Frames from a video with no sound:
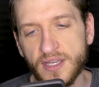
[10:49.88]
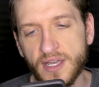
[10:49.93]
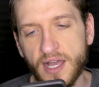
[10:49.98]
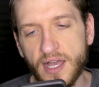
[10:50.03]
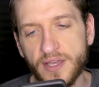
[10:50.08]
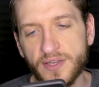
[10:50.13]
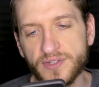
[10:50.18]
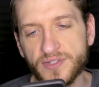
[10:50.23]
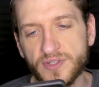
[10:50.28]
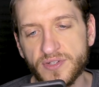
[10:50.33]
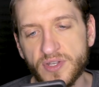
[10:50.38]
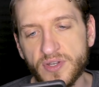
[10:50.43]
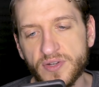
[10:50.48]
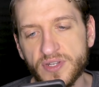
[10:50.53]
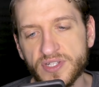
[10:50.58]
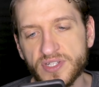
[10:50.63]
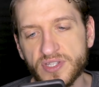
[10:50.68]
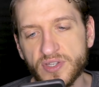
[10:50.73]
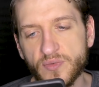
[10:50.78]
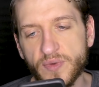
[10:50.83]
I also
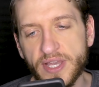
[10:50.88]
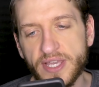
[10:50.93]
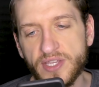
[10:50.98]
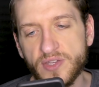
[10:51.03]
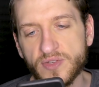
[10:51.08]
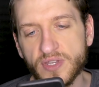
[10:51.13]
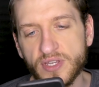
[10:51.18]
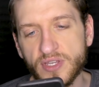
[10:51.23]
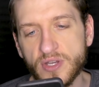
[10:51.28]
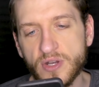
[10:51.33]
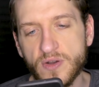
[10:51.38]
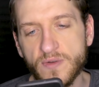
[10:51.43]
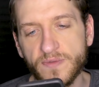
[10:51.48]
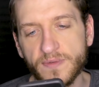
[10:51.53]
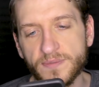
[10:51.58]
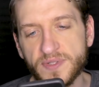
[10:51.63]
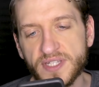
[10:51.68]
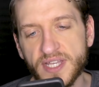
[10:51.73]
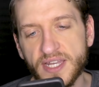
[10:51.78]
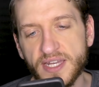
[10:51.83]
noticed the way you can go
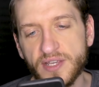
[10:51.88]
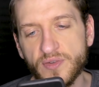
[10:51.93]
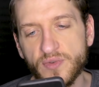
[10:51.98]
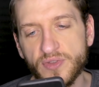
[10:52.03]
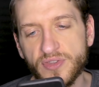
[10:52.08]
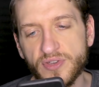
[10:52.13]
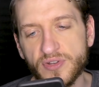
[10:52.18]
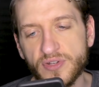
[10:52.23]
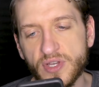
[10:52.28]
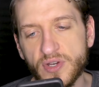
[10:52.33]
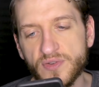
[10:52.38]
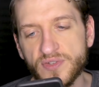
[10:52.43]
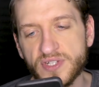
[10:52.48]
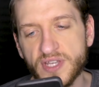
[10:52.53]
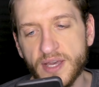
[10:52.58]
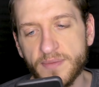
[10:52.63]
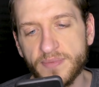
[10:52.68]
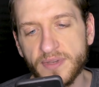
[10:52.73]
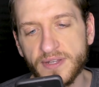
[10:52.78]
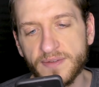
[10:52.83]
from standing with your nose
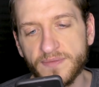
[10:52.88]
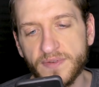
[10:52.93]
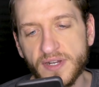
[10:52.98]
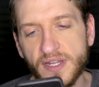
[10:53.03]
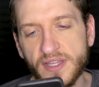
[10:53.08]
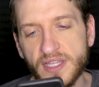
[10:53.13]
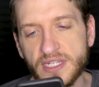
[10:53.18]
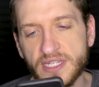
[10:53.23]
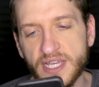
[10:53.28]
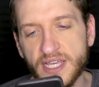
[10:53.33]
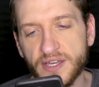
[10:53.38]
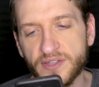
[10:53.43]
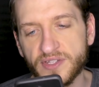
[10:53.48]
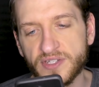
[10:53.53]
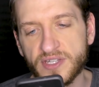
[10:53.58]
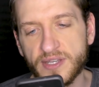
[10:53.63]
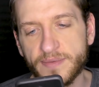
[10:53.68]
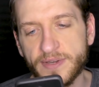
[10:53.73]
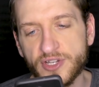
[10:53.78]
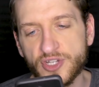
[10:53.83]
up and foot on the tail
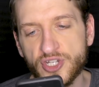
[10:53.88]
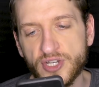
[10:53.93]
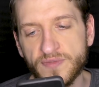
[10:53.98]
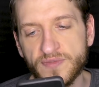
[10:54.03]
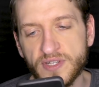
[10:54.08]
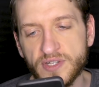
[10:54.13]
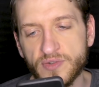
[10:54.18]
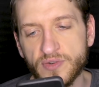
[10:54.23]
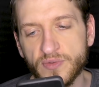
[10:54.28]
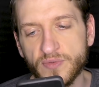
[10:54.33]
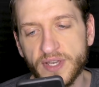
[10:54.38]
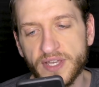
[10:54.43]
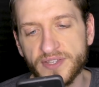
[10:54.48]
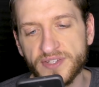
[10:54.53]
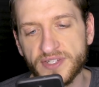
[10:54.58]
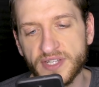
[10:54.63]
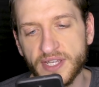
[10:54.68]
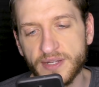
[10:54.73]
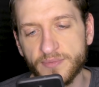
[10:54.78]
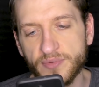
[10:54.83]
to somehow shift into a rail
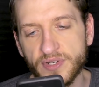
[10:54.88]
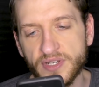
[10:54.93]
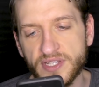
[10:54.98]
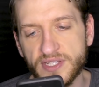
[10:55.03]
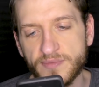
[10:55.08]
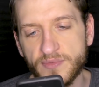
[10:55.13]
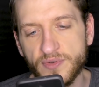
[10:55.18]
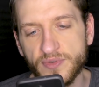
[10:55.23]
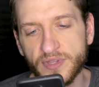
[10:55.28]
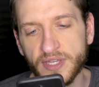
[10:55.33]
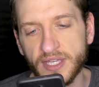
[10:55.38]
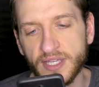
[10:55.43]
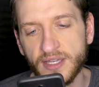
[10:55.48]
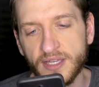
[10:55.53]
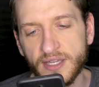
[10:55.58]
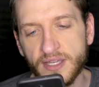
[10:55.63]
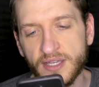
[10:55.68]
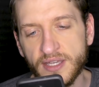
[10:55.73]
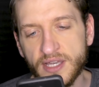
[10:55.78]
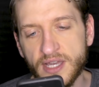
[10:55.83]
stand pretty smoothly.
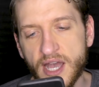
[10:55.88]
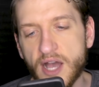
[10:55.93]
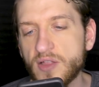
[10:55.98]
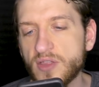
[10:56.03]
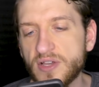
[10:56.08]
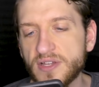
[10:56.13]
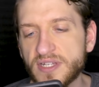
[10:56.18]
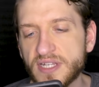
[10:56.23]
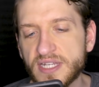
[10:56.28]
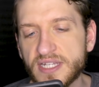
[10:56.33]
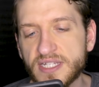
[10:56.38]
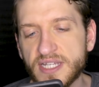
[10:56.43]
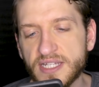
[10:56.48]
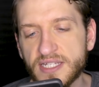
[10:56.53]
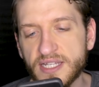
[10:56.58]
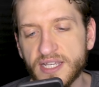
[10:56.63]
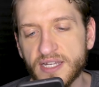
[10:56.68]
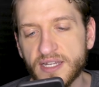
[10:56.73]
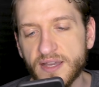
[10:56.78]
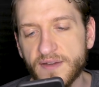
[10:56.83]
How long did it
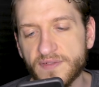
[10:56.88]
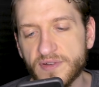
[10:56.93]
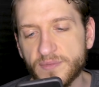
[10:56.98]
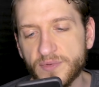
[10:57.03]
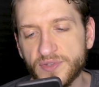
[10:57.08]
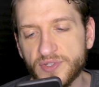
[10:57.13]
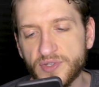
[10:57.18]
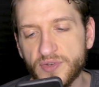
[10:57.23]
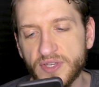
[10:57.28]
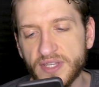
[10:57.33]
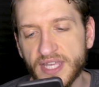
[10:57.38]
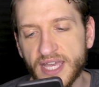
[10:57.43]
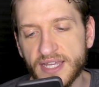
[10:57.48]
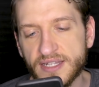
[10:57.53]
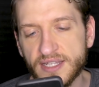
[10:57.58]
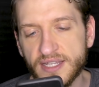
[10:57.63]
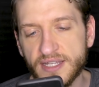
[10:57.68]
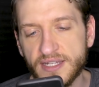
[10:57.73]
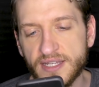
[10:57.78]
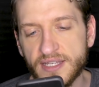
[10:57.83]
take to get comfortable doing
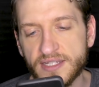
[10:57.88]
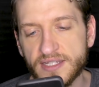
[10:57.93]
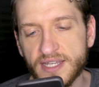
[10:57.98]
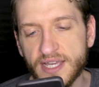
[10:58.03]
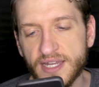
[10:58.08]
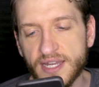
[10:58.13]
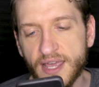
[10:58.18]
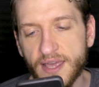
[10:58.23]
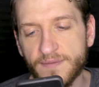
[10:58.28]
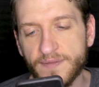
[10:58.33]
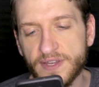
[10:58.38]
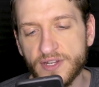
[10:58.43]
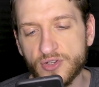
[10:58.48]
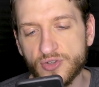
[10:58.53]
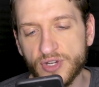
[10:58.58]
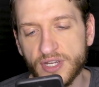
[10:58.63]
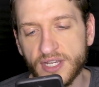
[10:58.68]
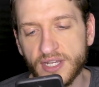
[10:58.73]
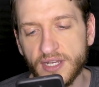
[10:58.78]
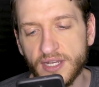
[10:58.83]
that, and does that have a
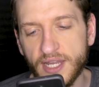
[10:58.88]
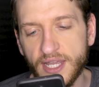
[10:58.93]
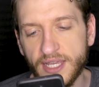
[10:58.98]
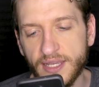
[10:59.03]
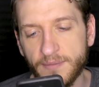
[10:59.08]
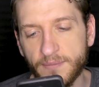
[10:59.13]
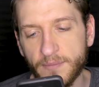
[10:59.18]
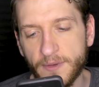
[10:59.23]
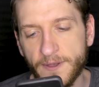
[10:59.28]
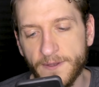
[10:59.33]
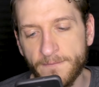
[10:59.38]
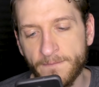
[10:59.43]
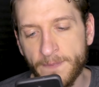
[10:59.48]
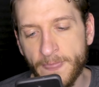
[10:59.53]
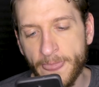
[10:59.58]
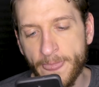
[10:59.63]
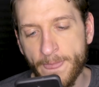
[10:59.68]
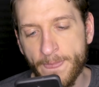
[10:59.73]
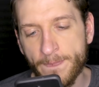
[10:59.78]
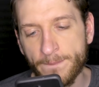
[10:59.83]
trick name?
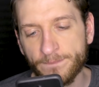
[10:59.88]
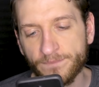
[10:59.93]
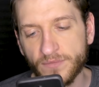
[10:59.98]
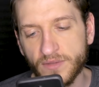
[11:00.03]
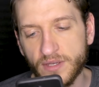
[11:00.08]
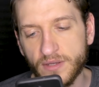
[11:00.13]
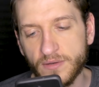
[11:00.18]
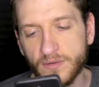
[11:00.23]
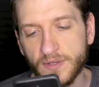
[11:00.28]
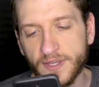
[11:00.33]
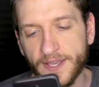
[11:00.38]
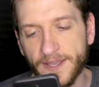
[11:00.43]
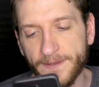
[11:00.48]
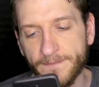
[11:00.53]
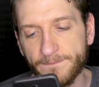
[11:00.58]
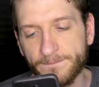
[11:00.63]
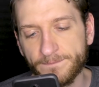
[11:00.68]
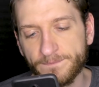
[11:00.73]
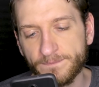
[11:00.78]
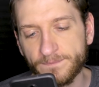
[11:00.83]

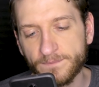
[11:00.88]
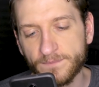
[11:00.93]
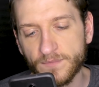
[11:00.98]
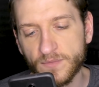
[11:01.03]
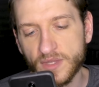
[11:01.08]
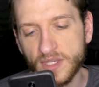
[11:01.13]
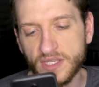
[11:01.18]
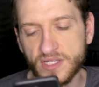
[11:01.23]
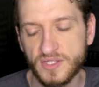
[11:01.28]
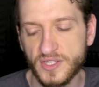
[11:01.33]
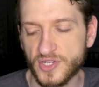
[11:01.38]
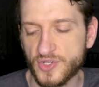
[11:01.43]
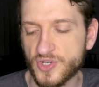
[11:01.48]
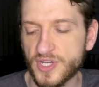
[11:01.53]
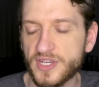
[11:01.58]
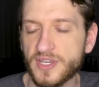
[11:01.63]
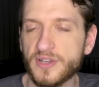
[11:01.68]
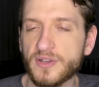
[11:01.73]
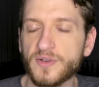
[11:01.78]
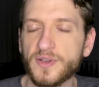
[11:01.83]
Okay. So the
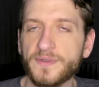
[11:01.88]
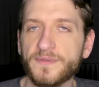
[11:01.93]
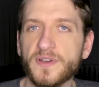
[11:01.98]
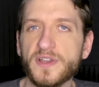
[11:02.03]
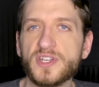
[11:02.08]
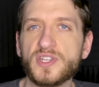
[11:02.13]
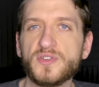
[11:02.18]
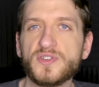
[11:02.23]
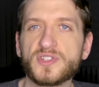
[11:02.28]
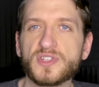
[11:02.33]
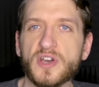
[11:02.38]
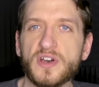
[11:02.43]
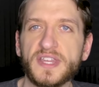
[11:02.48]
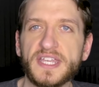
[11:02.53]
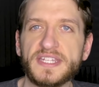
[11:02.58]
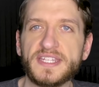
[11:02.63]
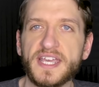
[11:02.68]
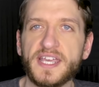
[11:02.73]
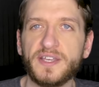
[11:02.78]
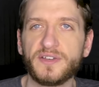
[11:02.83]
trick you're referring to is called
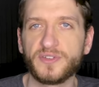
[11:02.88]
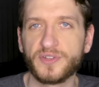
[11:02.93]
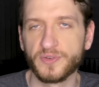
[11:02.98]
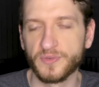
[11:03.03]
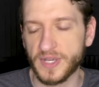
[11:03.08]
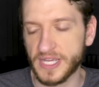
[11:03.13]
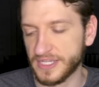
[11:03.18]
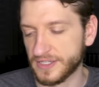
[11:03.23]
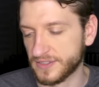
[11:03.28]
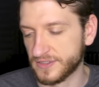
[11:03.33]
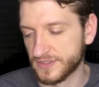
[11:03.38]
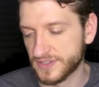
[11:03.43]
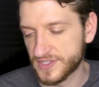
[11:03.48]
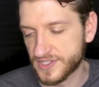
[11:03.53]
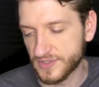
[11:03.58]
a tail to rail.